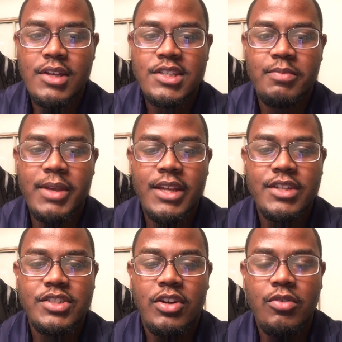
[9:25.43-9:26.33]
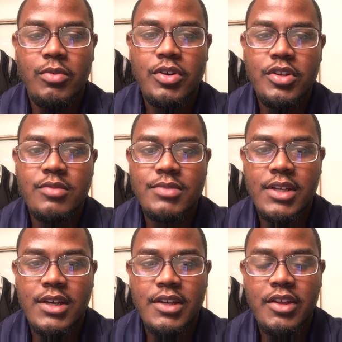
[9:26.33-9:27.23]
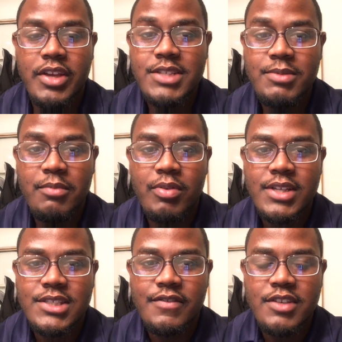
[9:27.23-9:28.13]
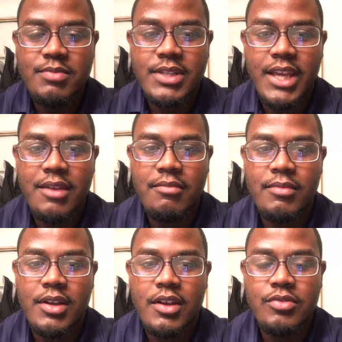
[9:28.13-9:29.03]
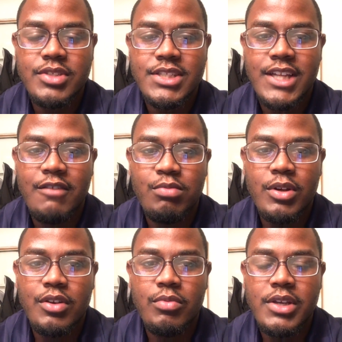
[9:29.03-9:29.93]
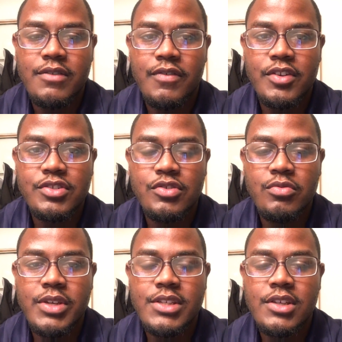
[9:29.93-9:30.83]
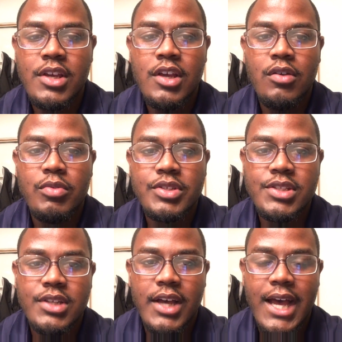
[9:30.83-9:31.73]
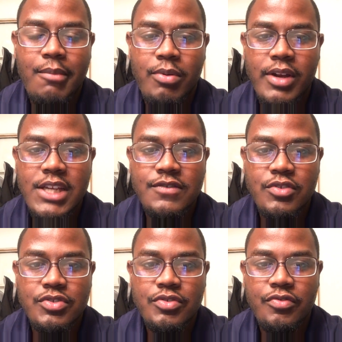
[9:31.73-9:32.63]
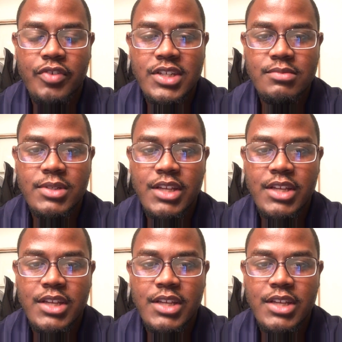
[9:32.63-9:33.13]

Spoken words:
Speaking of Jonah Williams, he's been impressive. He's been named a coaching staff player of the week the first 2 weeks, which is a high praise for a true freshman.